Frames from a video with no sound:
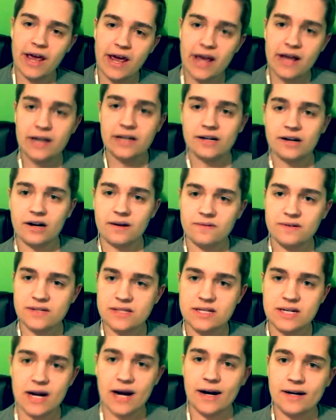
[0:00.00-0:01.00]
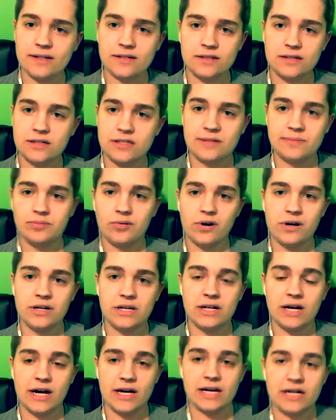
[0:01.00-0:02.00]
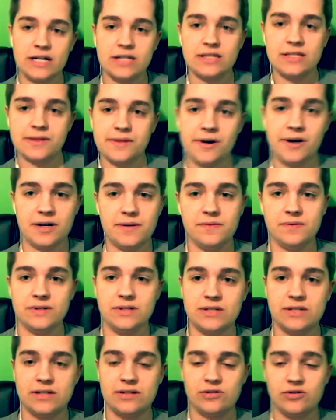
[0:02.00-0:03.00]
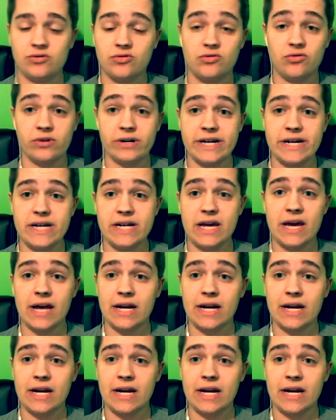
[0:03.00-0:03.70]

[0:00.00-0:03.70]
and I was not disappointed. I honestly thought it was great